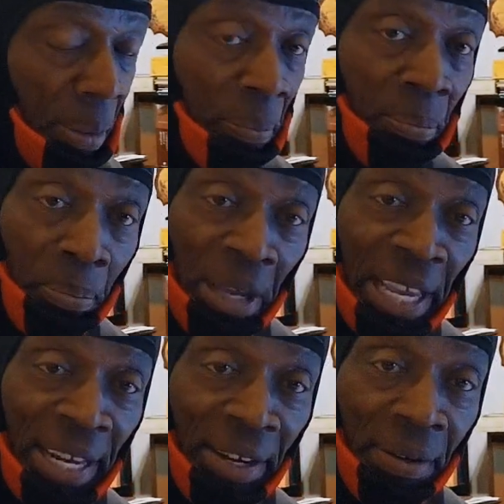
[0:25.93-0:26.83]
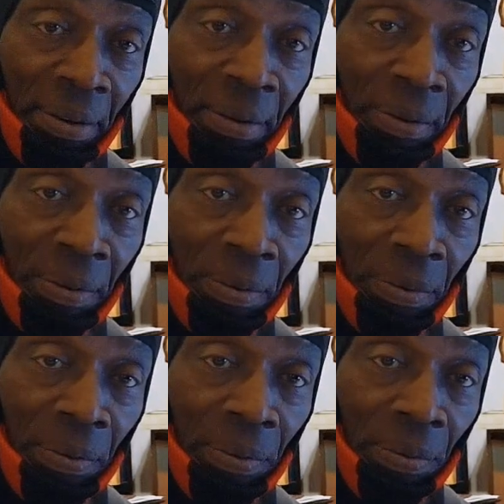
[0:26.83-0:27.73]
Men
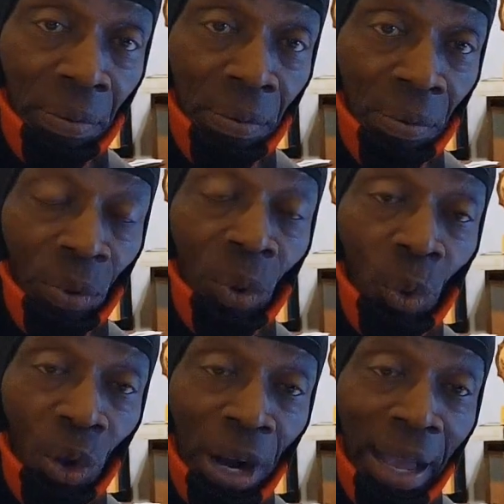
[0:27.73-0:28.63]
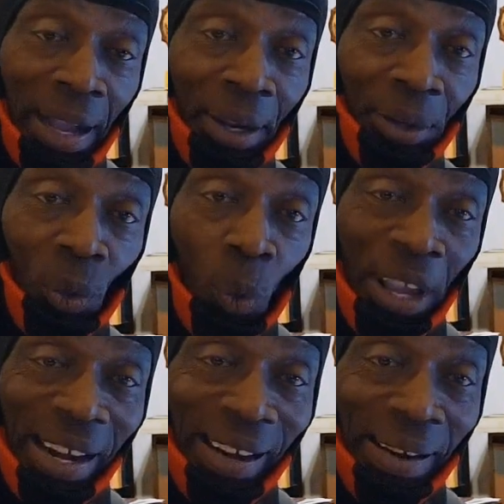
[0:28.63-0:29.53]
who lack the
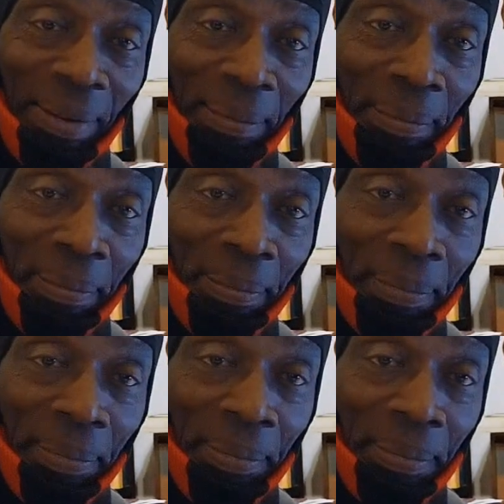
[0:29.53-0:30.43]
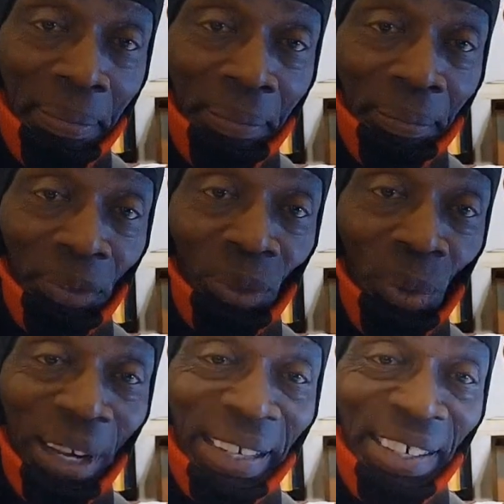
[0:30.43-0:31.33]
will
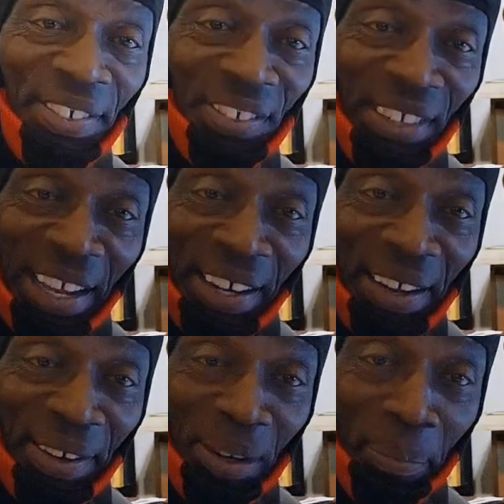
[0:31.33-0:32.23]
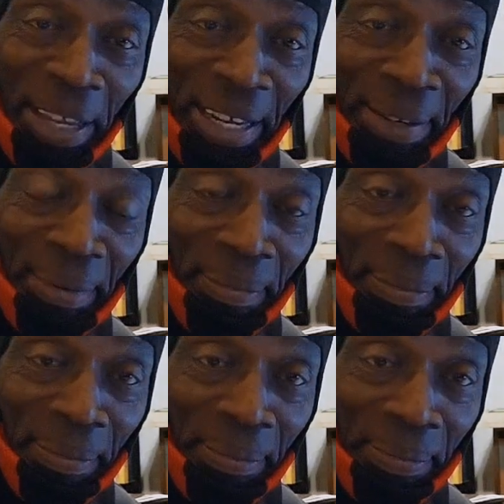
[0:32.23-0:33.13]
to understand other men
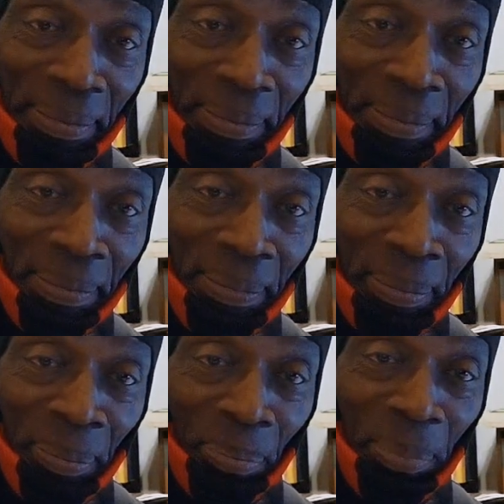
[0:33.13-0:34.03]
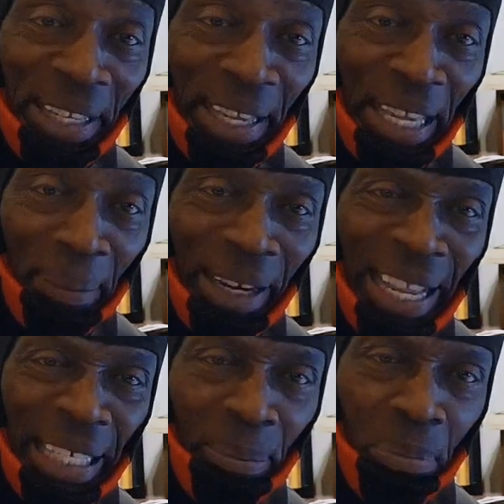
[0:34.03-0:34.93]
became
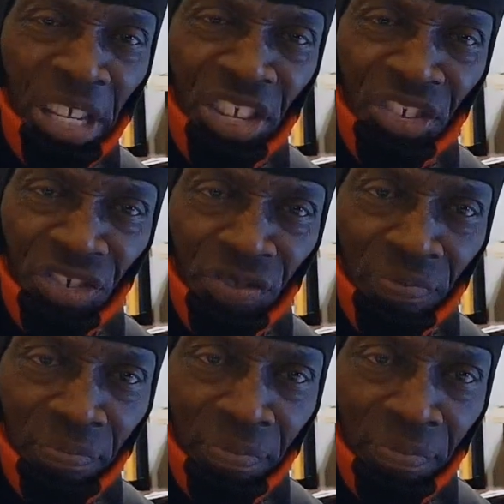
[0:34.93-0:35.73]
like the beast